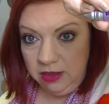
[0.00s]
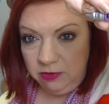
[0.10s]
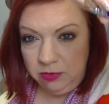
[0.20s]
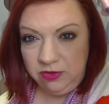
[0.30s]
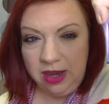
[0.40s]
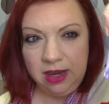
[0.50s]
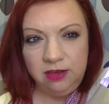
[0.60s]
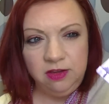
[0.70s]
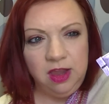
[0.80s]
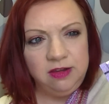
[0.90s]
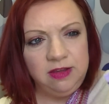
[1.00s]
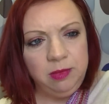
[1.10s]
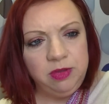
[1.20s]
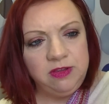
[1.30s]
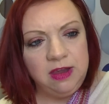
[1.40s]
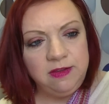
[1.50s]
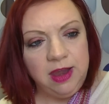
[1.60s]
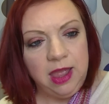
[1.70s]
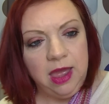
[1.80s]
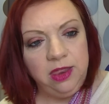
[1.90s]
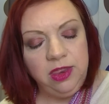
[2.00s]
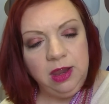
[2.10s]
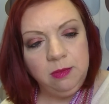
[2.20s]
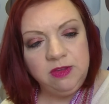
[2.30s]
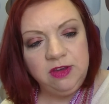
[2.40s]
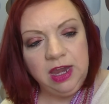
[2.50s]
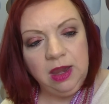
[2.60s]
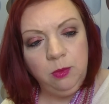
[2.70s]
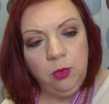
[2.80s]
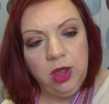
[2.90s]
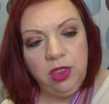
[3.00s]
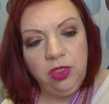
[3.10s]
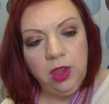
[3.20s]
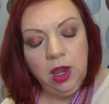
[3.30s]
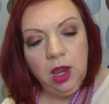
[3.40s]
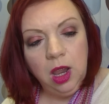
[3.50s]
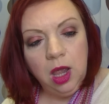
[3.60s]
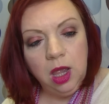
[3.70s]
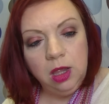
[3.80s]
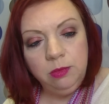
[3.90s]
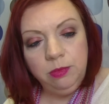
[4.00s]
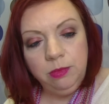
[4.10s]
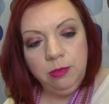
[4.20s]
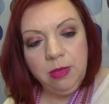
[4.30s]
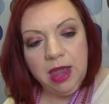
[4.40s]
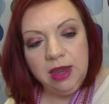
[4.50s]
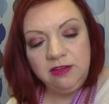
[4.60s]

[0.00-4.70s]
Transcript: This was like a deluxe sample size I got. I think it must have came with um, my